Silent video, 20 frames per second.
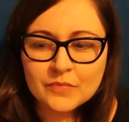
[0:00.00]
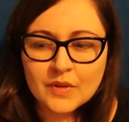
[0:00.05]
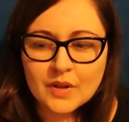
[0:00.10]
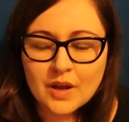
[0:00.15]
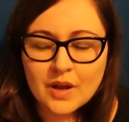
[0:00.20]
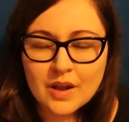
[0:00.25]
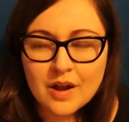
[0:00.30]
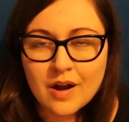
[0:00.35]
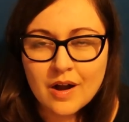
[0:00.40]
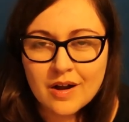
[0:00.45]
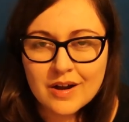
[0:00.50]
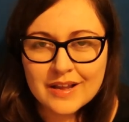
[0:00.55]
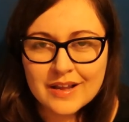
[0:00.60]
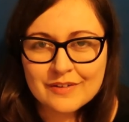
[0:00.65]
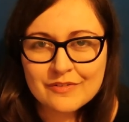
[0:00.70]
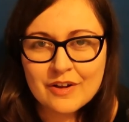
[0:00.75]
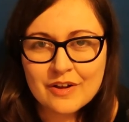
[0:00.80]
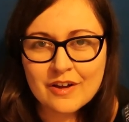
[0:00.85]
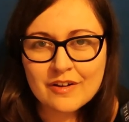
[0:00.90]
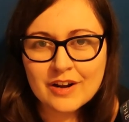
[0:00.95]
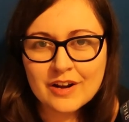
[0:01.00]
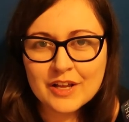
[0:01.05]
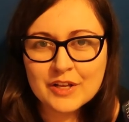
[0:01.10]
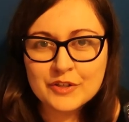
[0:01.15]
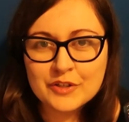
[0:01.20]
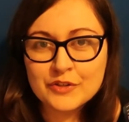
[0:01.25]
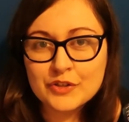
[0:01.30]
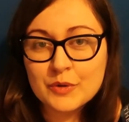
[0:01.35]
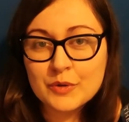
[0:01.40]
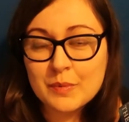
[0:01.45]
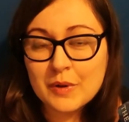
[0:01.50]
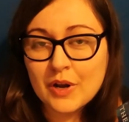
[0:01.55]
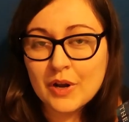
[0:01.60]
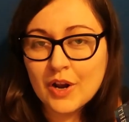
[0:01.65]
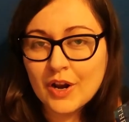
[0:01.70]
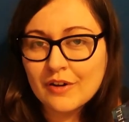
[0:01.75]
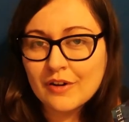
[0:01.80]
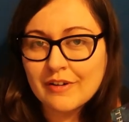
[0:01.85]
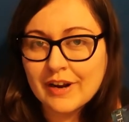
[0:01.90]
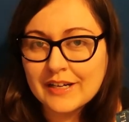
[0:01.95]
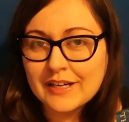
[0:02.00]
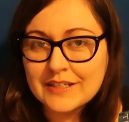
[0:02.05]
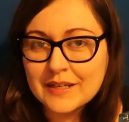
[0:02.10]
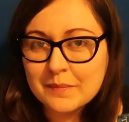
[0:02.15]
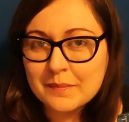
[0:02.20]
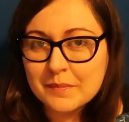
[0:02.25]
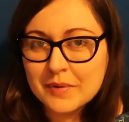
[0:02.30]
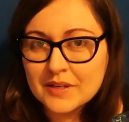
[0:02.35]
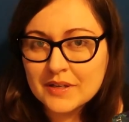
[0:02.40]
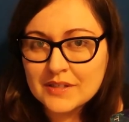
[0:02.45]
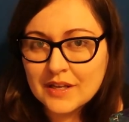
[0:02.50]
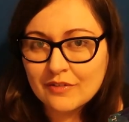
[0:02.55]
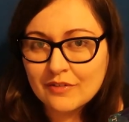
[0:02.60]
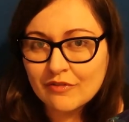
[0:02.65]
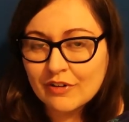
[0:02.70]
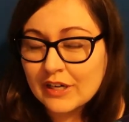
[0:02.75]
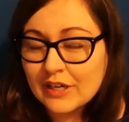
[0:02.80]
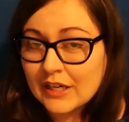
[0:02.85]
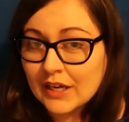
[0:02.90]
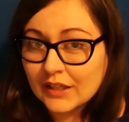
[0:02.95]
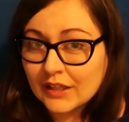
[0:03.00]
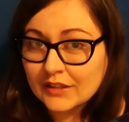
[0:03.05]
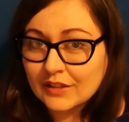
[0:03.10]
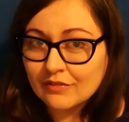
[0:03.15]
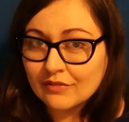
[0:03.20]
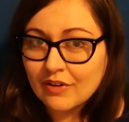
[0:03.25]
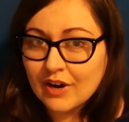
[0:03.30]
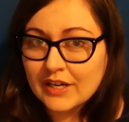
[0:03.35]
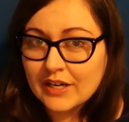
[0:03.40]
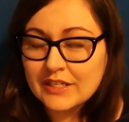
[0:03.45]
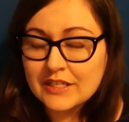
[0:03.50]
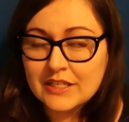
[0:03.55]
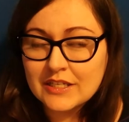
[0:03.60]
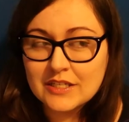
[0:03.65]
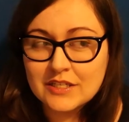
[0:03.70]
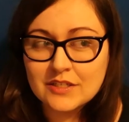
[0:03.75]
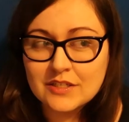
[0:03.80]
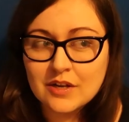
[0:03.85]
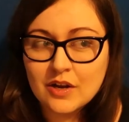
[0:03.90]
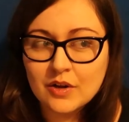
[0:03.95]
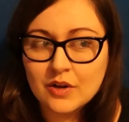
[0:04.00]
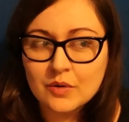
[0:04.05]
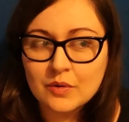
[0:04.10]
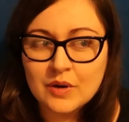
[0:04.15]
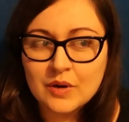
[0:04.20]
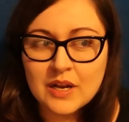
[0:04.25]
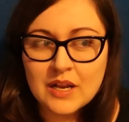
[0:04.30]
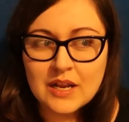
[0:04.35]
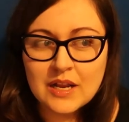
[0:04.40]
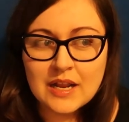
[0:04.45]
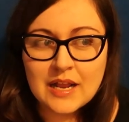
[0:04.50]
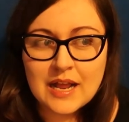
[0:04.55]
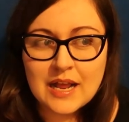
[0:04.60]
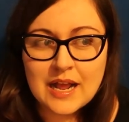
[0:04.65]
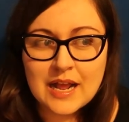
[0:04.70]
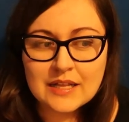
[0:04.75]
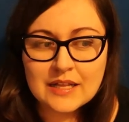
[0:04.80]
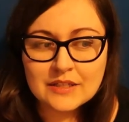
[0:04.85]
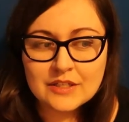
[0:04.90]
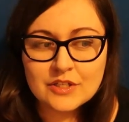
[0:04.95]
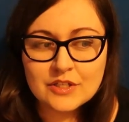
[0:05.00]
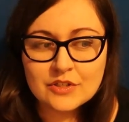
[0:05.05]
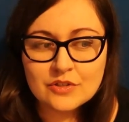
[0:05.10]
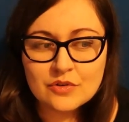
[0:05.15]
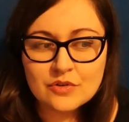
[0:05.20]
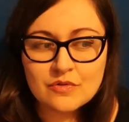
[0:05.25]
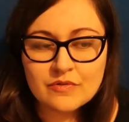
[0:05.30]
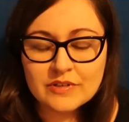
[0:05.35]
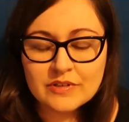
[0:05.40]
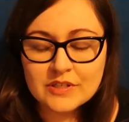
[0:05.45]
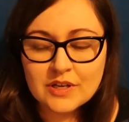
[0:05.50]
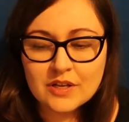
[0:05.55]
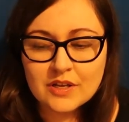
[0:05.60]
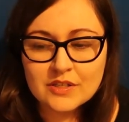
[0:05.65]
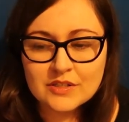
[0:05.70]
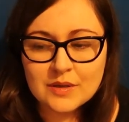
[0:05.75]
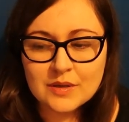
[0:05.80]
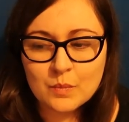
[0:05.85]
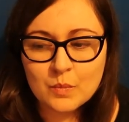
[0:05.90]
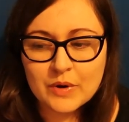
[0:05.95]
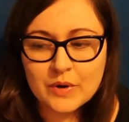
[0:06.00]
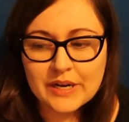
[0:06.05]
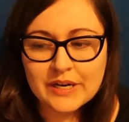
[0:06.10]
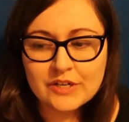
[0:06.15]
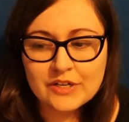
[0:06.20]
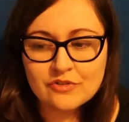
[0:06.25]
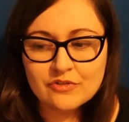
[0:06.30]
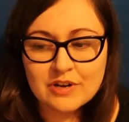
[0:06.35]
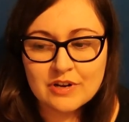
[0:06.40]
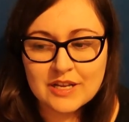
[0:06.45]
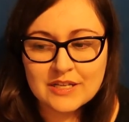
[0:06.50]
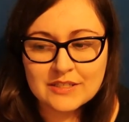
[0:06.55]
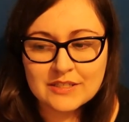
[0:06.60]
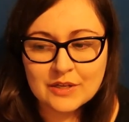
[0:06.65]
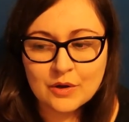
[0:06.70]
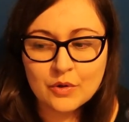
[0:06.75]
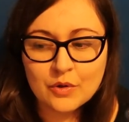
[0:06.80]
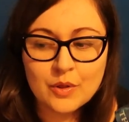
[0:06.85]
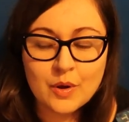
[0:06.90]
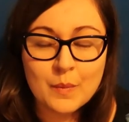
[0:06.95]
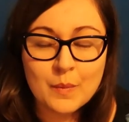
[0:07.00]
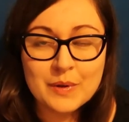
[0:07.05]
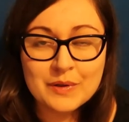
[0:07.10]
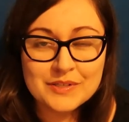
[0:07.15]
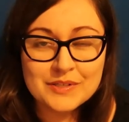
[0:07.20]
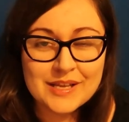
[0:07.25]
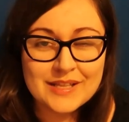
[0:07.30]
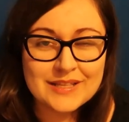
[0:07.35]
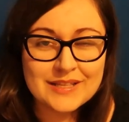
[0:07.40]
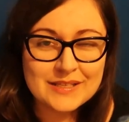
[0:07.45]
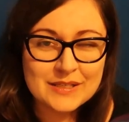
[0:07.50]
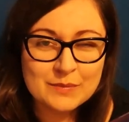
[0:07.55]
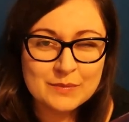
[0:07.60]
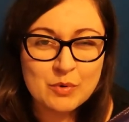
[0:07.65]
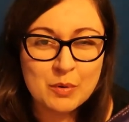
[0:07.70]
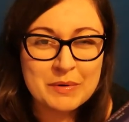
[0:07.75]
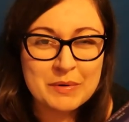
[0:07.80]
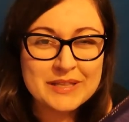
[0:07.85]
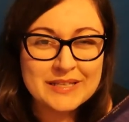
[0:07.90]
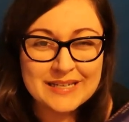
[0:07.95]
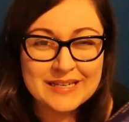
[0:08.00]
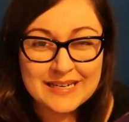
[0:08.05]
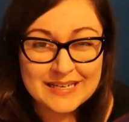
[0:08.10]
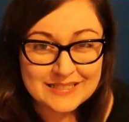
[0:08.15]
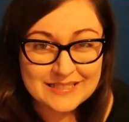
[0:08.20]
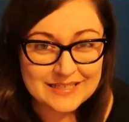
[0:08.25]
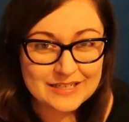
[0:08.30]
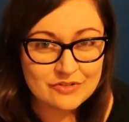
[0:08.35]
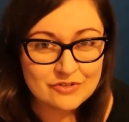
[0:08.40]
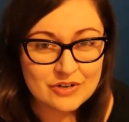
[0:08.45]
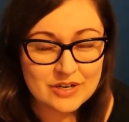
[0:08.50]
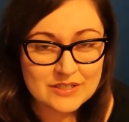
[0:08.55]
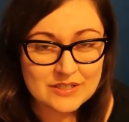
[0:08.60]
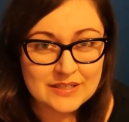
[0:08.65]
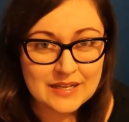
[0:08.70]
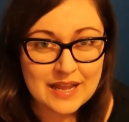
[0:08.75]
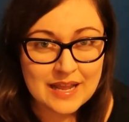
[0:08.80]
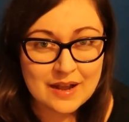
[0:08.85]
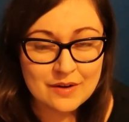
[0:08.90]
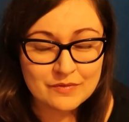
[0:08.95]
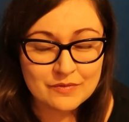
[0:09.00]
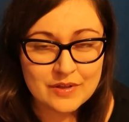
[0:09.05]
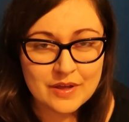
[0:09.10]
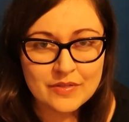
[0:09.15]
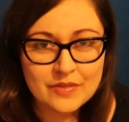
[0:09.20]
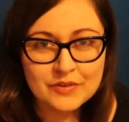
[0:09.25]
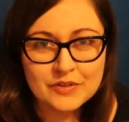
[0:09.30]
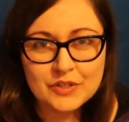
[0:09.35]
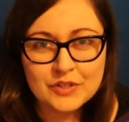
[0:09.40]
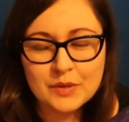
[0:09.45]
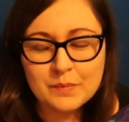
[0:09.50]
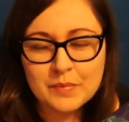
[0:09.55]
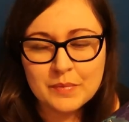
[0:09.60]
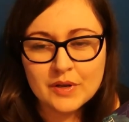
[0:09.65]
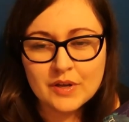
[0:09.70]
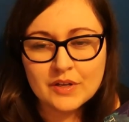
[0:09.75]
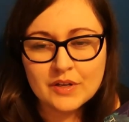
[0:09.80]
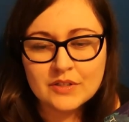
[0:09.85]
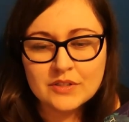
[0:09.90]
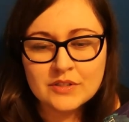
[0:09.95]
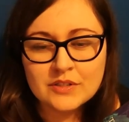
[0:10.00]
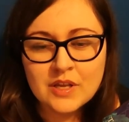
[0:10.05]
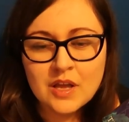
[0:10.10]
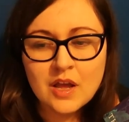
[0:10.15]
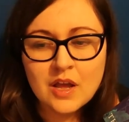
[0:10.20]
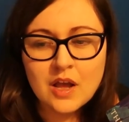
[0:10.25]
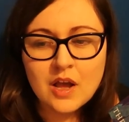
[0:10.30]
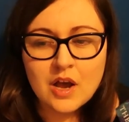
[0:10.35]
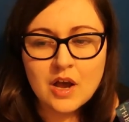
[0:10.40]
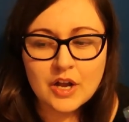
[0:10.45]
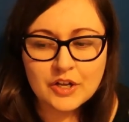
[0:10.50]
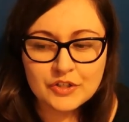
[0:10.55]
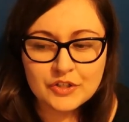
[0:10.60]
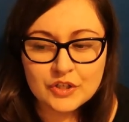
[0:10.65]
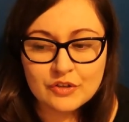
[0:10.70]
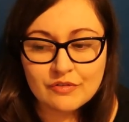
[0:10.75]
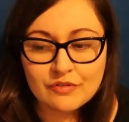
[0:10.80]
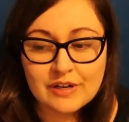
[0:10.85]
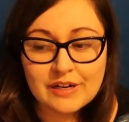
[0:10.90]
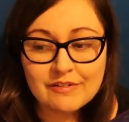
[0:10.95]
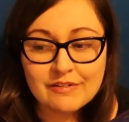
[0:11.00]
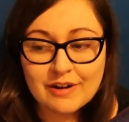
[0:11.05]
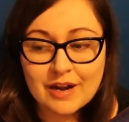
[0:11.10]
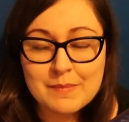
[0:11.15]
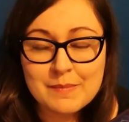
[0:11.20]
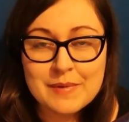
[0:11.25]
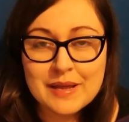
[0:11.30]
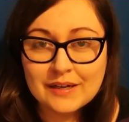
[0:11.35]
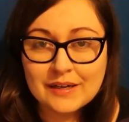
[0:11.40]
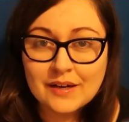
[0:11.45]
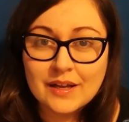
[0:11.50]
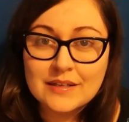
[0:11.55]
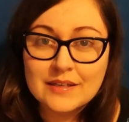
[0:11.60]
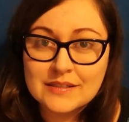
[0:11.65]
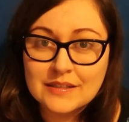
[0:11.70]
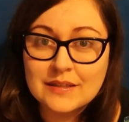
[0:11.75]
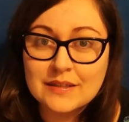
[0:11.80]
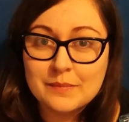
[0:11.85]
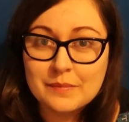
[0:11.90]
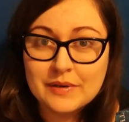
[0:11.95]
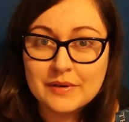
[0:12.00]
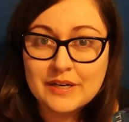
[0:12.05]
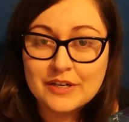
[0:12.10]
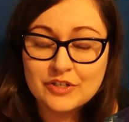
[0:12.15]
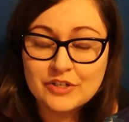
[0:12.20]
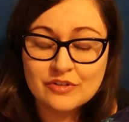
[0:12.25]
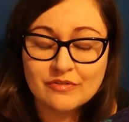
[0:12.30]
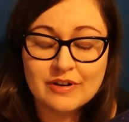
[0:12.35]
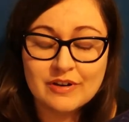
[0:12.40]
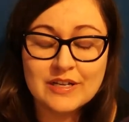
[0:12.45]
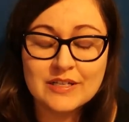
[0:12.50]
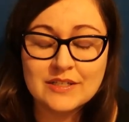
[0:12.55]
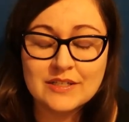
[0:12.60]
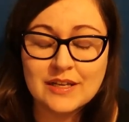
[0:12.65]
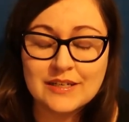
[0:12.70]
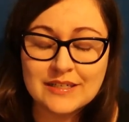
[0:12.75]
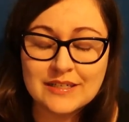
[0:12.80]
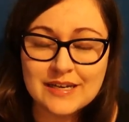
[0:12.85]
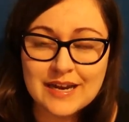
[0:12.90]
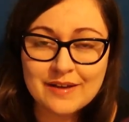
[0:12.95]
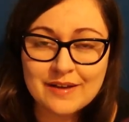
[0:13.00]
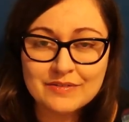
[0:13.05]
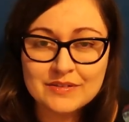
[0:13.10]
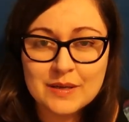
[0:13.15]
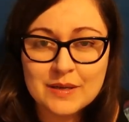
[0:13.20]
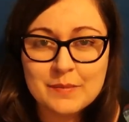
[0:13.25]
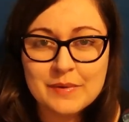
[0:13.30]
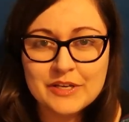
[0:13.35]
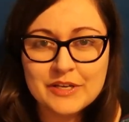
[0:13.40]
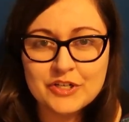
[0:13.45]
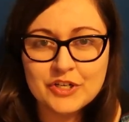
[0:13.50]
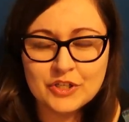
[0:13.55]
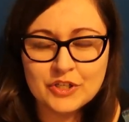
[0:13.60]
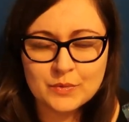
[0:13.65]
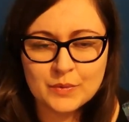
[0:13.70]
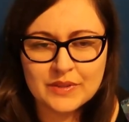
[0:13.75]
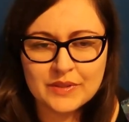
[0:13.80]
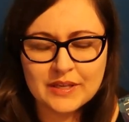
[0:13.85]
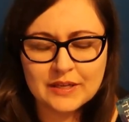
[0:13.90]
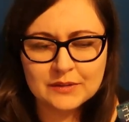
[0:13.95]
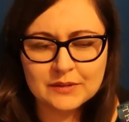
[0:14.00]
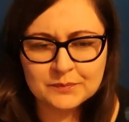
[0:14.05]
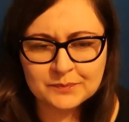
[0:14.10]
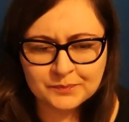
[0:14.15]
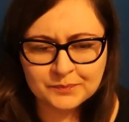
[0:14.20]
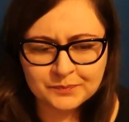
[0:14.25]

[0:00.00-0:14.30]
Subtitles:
I can't give her like a super low rating because I really like the writing style. And the stories are somewhat interesting, although I will say this is probably the least interesting out of the other two books. I do really recommend, like I said, The Miniaturist. I did have some issues with it.